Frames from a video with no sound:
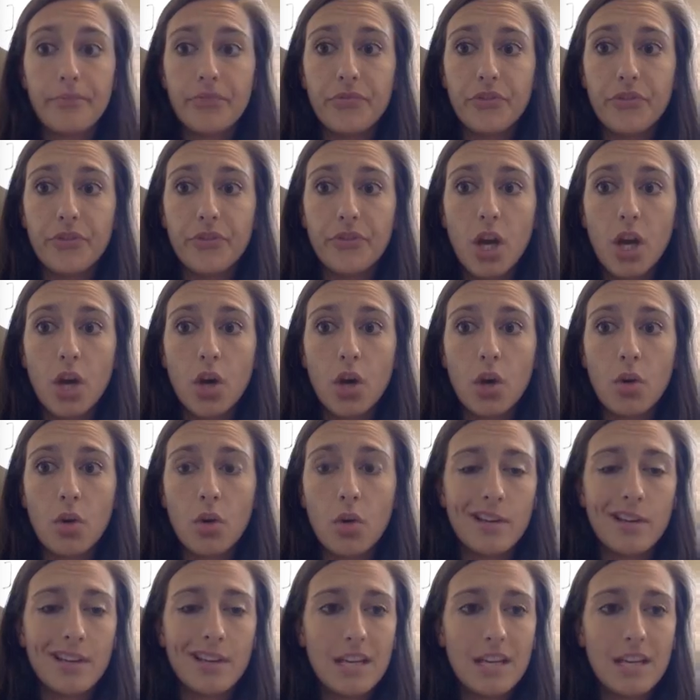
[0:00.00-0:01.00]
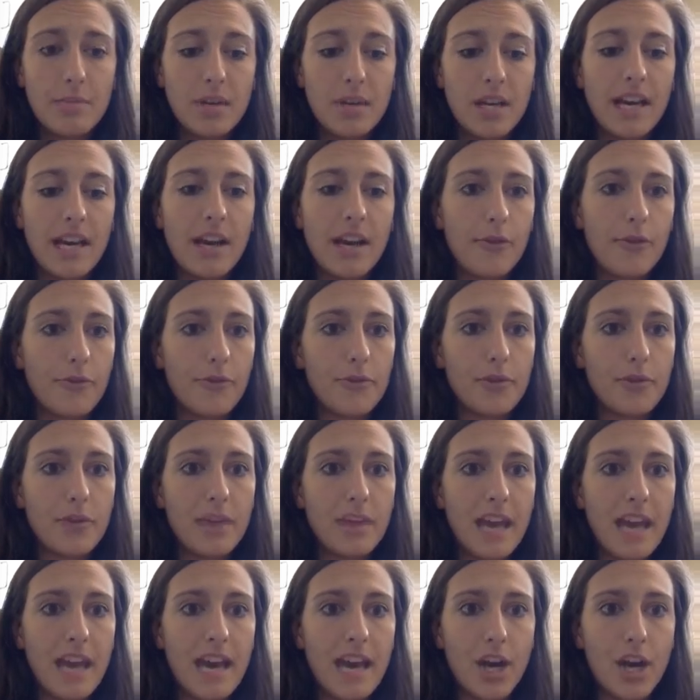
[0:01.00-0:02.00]
So keep an eye out for
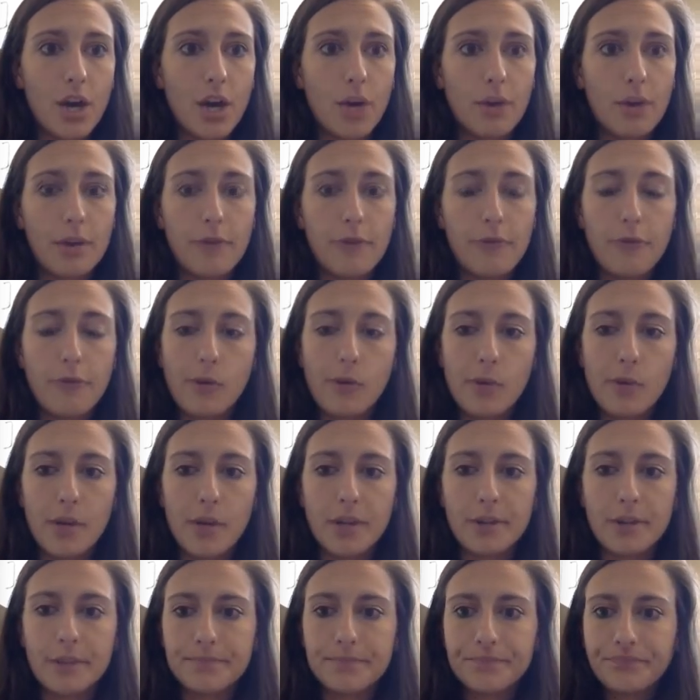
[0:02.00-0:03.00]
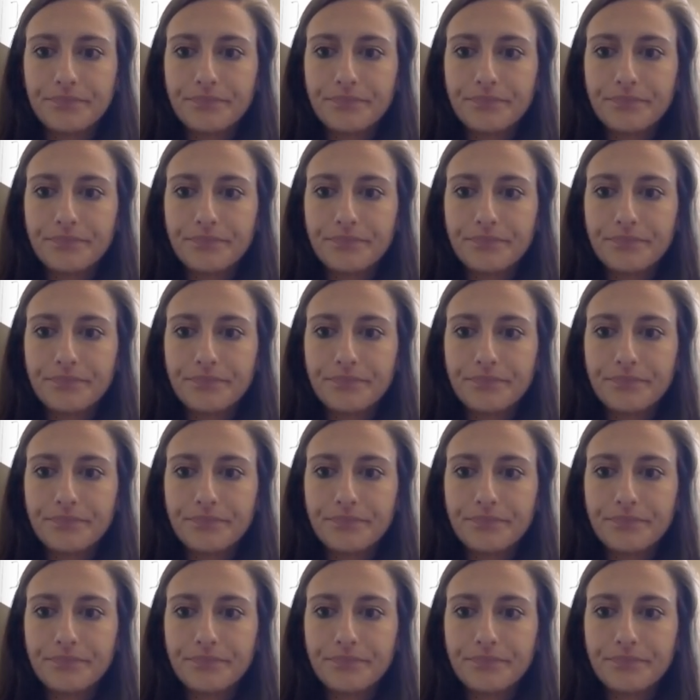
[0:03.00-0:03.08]
that going forward.